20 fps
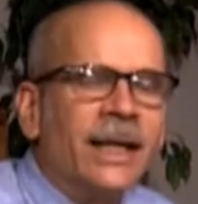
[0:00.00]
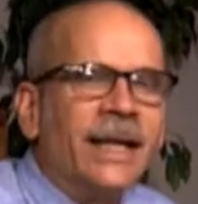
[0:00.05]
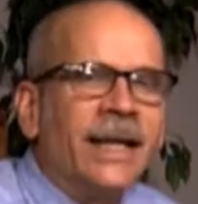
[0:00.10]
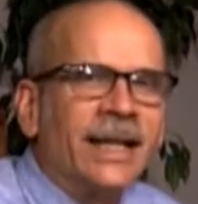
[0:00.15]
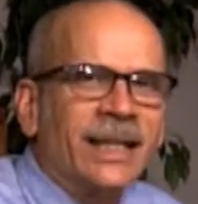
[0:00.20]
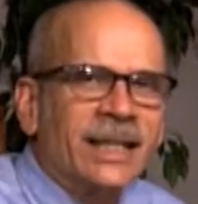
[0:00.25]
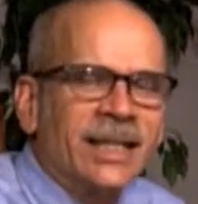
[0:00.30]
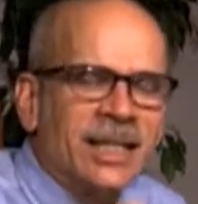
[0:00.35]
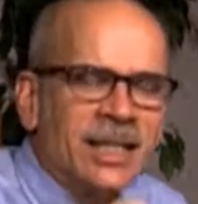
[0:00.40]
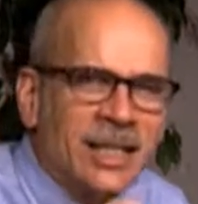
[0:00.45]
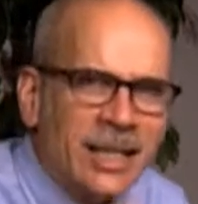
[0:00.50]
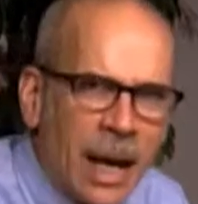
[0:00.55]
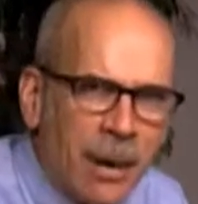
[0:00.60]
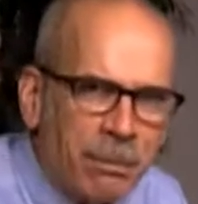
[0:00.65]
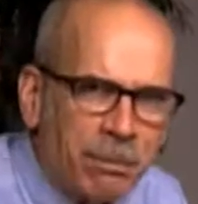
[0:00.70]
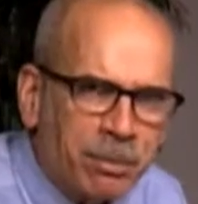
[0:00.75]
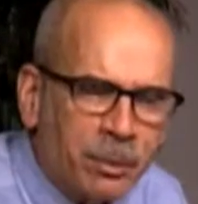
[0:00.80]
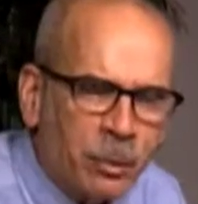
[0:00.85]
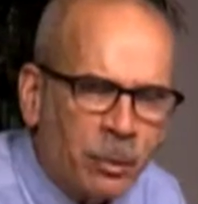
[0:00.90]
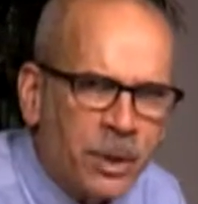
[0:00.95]

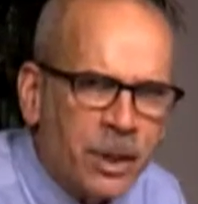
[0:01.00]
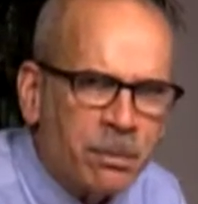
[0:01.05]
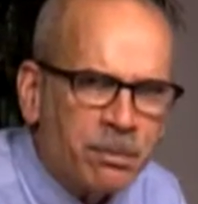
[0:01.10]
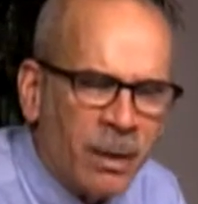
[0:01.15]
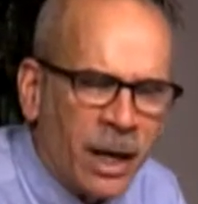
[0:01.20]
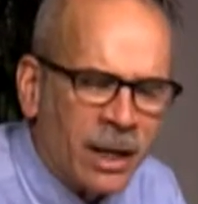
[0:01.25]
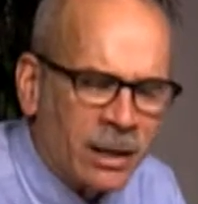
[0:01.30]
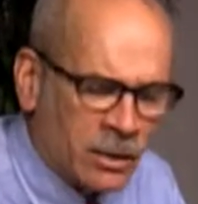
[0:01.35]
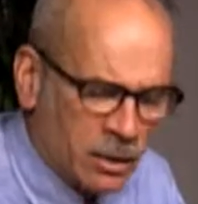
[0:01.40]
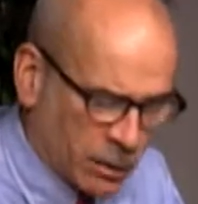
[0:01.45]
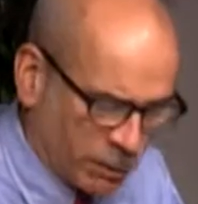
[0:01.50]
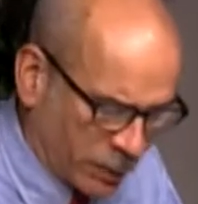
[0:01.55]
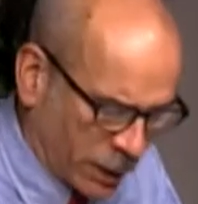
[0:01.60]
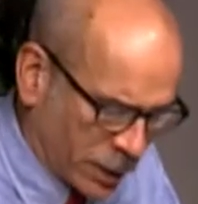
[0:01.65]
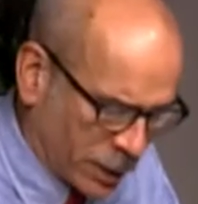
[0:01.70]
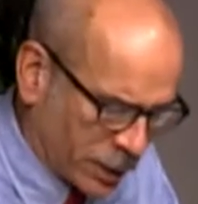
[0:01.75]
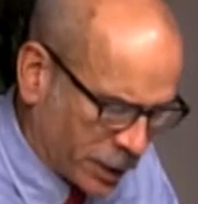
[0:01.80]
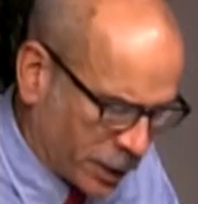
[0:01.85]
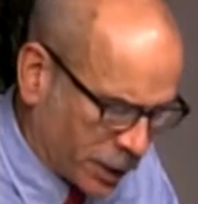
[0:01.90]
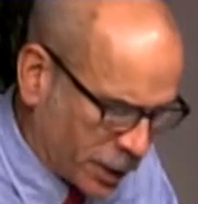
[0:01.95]
Accept
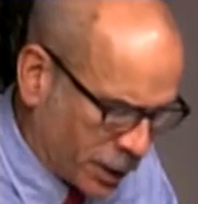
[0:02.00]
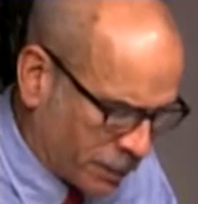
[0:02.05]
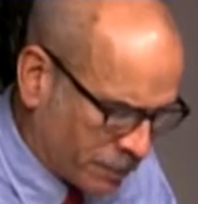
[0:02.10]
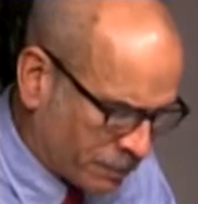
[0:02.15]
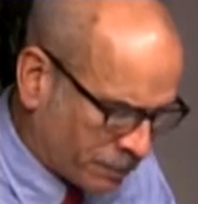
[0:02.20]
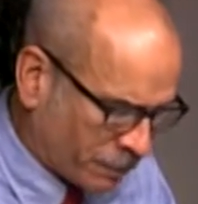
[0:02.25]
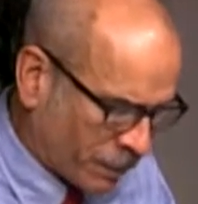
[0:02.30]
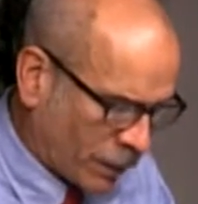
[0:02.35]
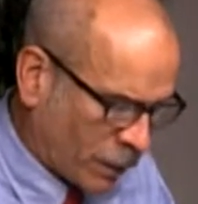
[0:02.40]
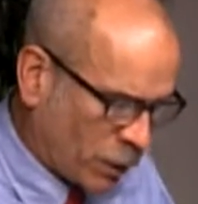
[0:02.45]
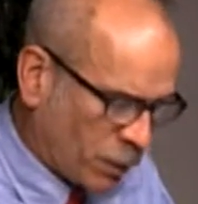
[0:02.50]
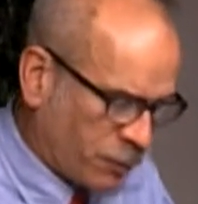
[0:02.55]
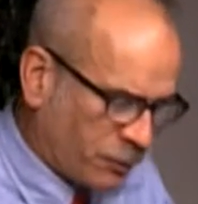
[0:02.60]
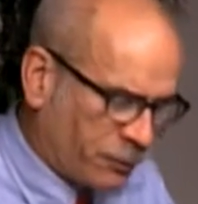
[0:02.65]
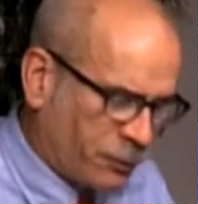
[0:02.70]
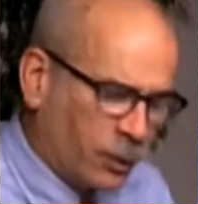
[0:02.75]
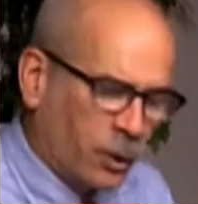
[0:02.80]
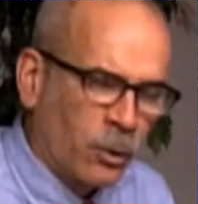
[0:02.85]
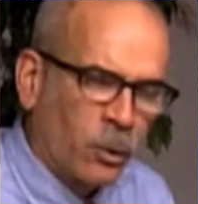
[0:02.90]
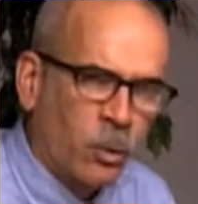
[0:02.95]
responsibility
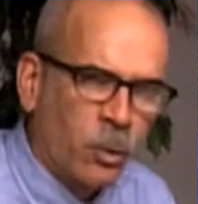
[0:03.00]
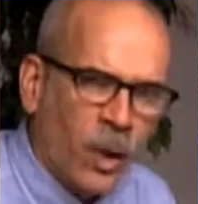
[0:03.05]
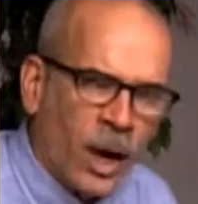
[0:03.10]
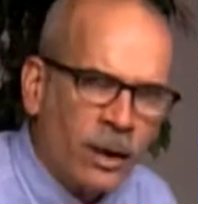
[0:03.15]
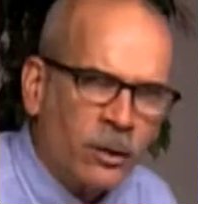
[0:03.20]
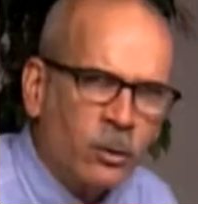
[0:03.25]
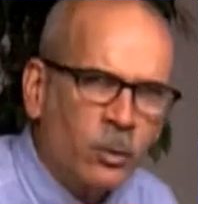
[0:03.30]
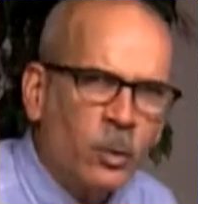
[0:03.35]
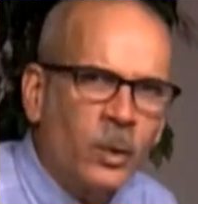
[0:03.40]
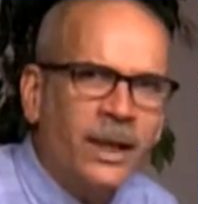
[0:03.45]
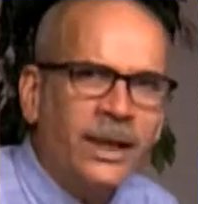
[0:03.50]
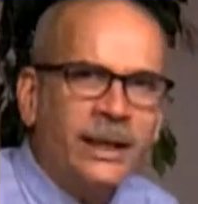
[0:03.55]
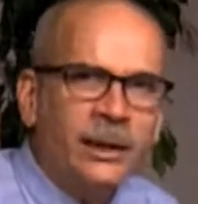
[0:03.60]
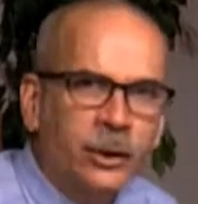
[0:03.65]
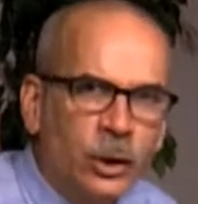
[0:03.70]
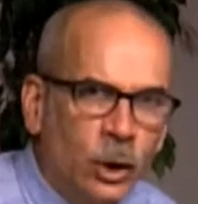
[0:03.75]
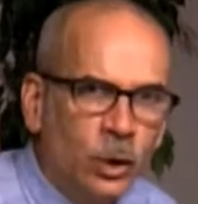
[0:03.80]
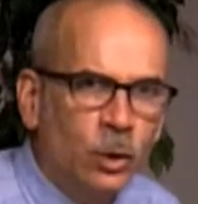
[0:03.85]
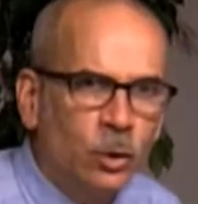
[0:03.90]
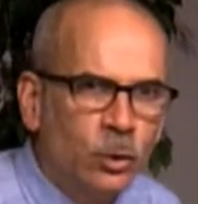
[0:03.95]
for what we
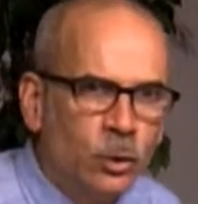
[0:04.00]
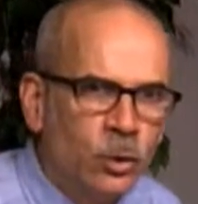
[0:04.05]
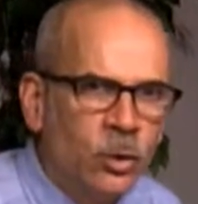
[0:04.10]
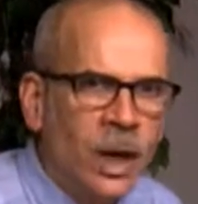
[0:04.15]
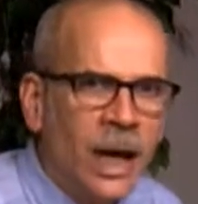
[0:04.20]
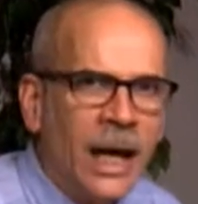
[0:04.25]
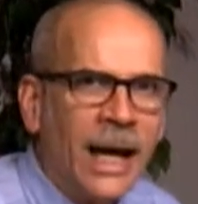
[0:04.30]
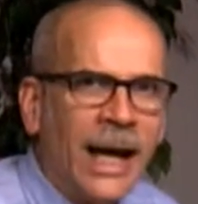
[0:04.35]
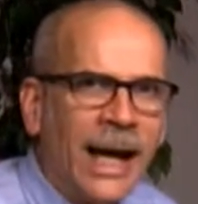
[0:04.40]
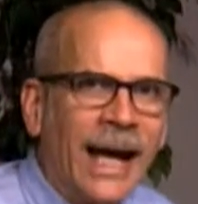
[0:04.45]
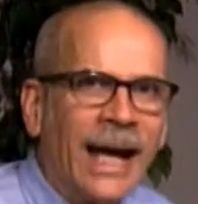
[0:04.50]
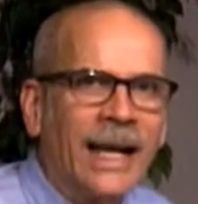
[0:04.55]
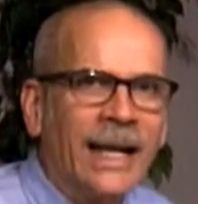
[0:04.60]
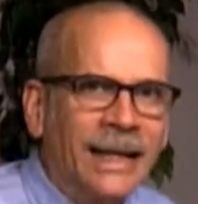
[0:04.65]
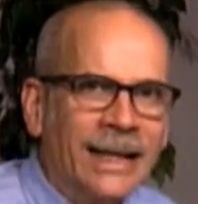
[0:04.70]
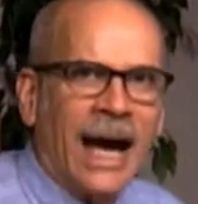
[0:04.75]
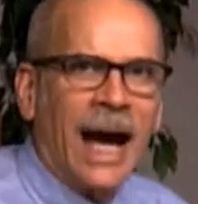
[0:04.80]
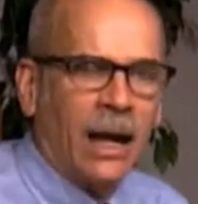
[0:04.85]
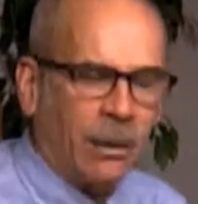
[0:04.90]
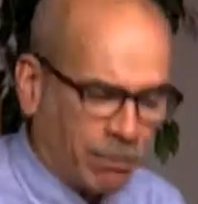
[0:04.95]
do
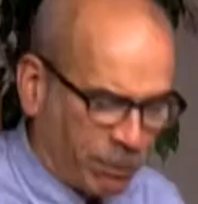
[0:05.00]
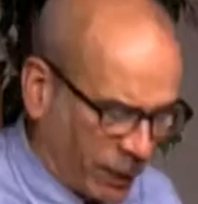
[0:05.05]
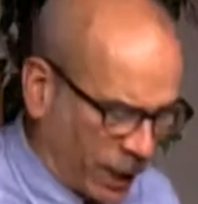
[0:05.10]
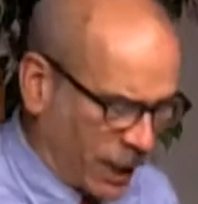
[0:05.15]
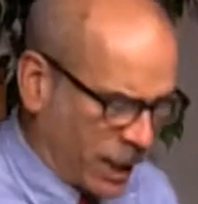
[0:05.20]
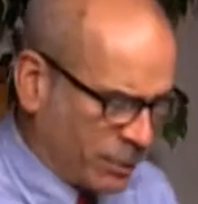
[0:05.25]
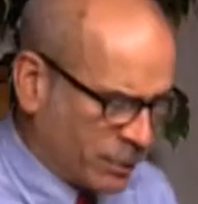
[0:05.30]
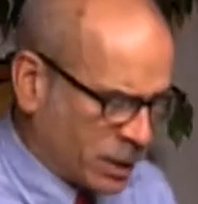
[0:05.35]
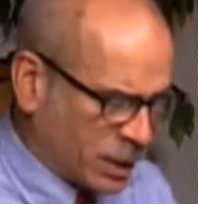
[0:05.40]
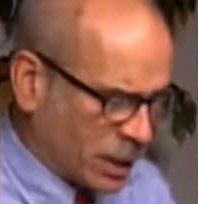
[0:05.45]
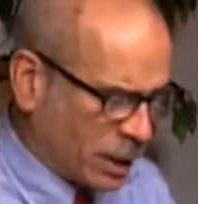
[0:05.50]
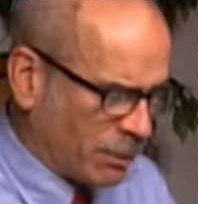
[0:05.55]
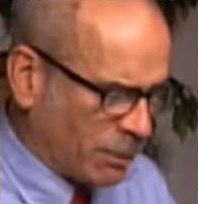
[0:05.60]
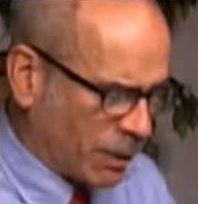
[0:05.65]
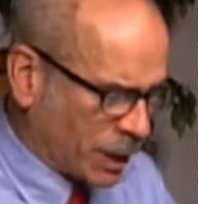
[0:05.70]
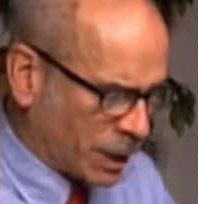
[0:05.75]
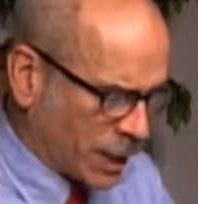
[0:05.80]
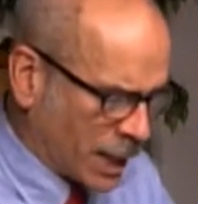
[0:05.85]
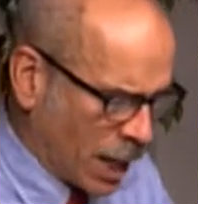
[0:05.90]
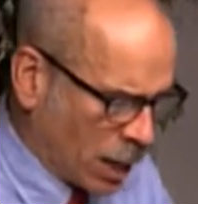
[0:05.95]
and not blame
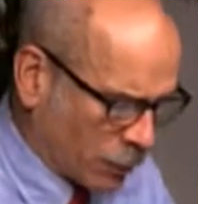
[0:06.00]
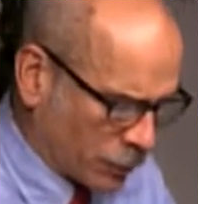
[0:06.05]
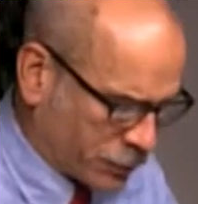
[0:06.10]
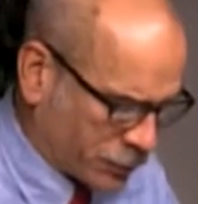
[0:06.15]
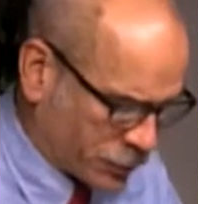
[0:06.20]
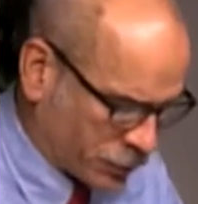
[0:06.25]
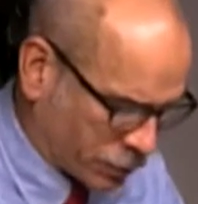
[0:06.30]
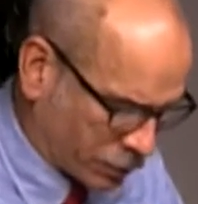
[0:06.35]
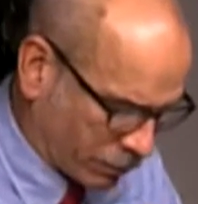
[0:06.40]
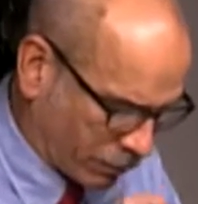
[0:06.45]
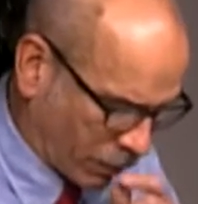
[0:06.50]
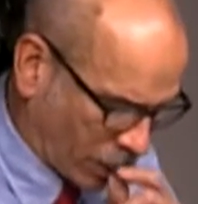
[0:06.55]
somebody else.